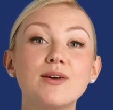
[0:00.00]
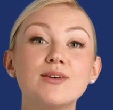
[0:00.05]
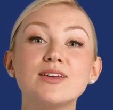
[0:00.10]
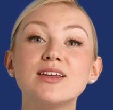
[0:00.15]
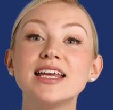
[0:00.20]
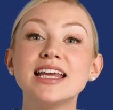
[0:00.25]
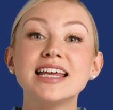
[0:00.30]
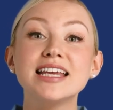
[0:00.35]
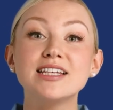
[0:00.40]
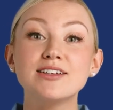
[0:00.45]

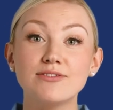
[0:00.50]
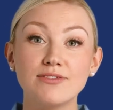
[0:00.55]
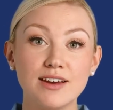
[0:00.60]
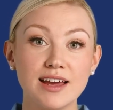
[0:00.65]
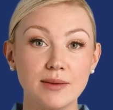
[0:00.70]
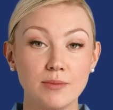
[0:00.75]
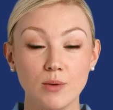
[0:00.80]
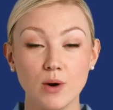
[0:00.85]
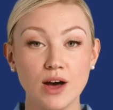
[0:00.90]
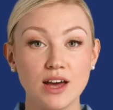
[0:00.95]
these
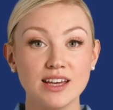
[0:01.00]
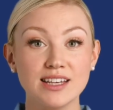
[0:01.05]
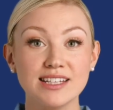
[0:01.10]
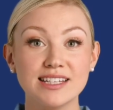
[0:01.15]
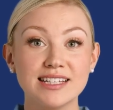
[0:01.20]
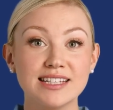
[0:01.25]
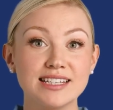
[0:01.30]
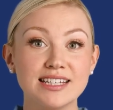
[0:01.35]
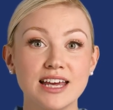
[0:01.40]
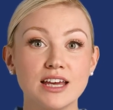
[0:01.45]
frameworks
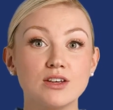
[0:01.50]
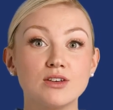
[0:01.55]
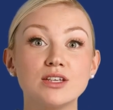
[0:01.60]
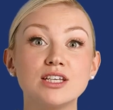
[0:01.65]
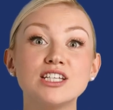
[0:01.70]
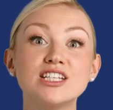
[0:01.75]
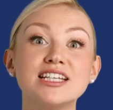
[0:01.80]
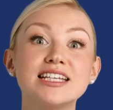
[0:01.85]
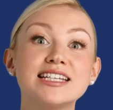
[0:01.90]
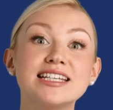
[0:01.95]
and
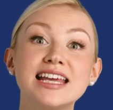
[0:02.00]
technologies